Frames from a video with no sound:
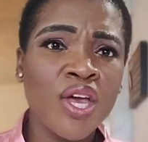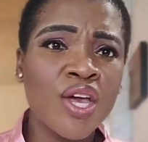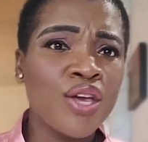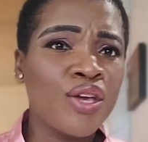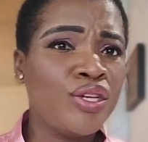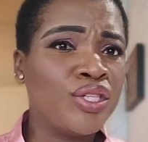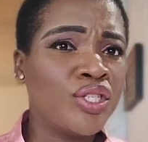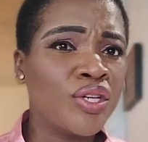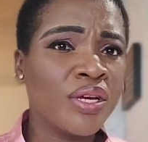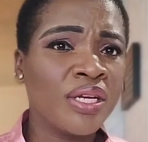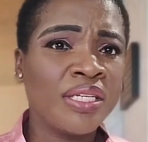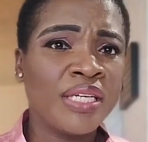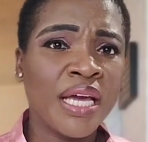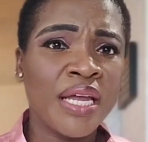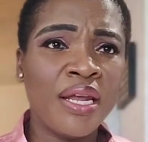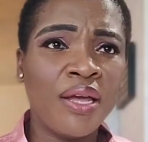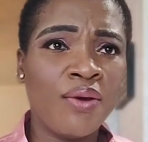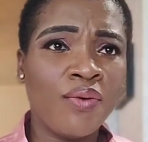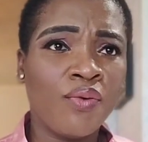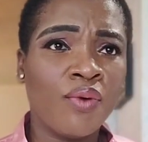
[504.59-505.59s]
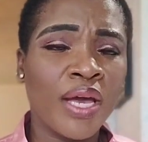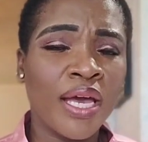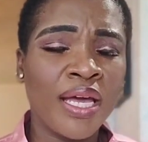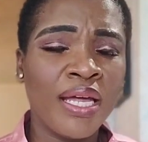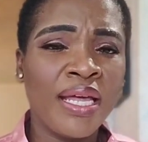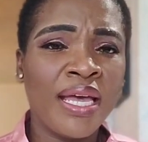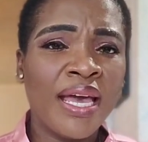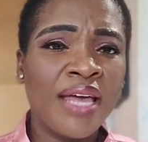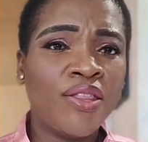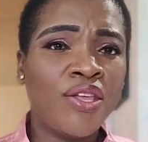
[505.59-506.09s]
You start gaining
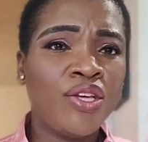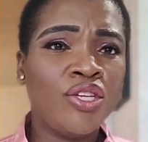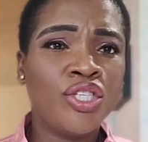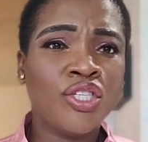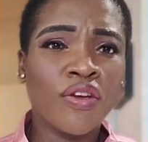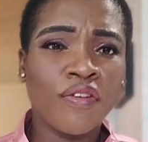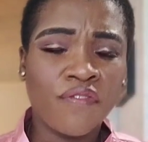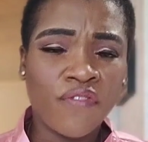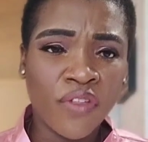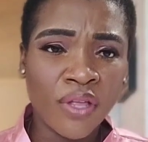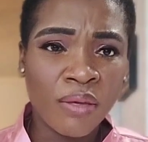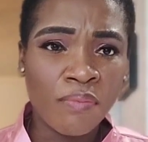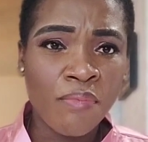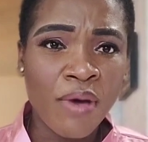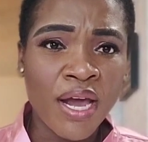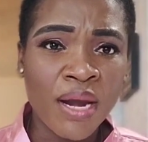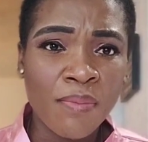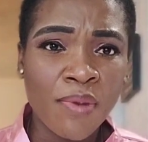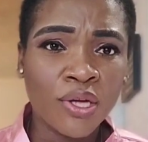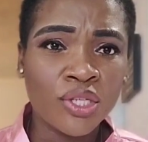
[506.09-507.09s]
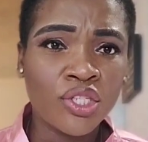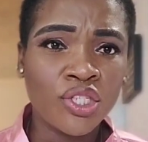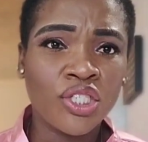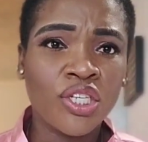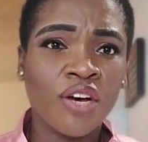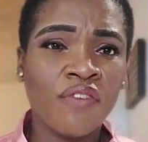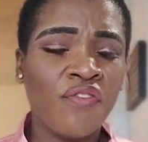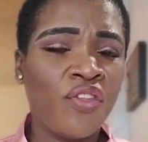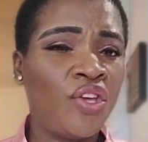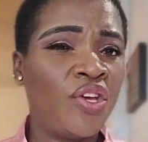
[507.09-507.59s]
weight, then you start feeling bad about
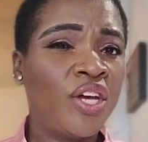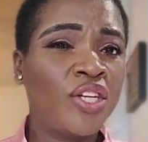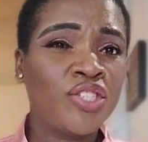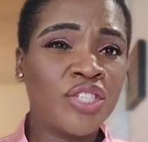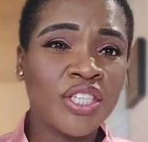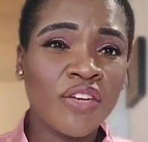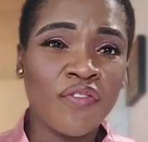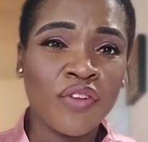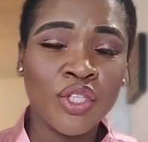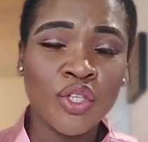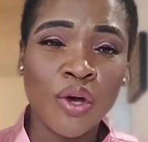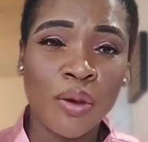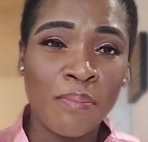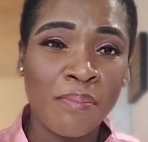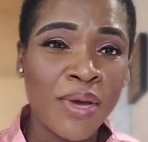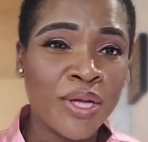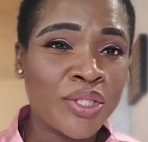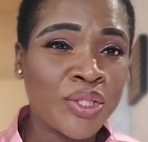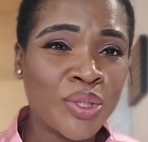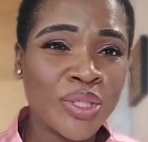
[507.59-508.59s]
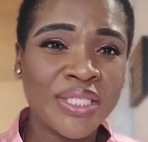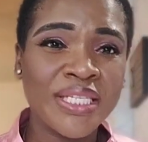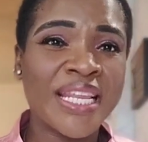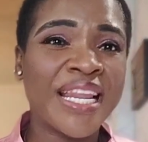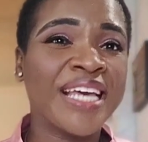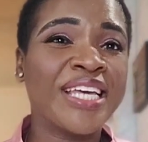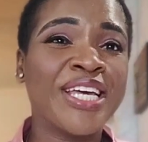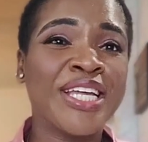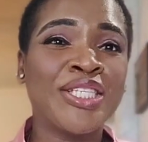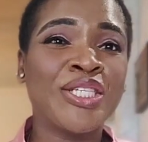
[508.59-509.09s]
yourself, then you get yourself into a mental,
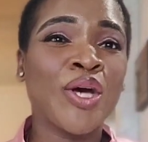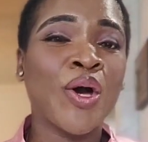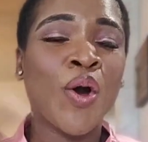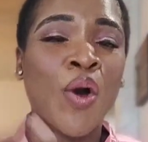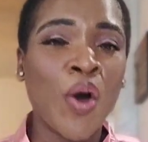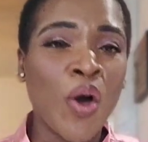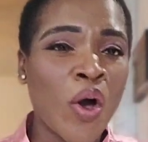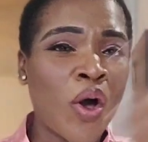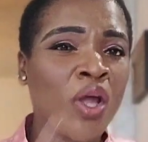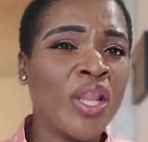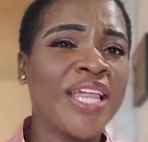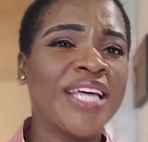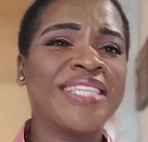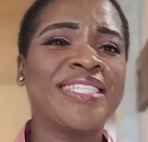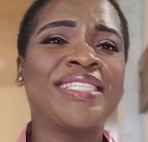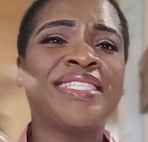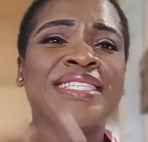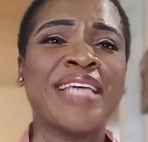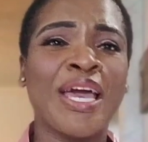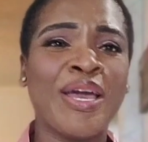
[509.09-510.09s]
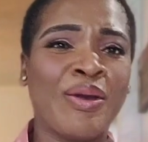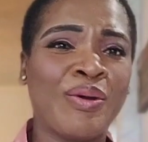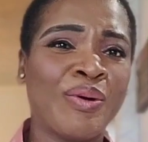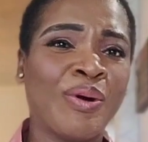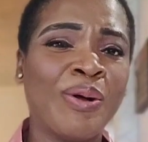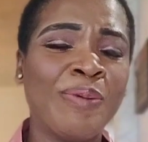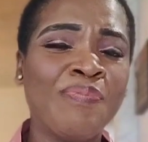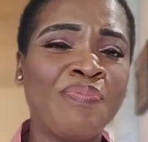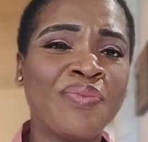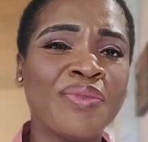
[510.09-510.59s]
like, it's all a
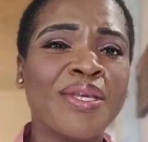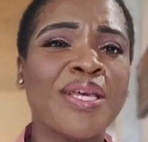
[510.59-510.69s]
cycle.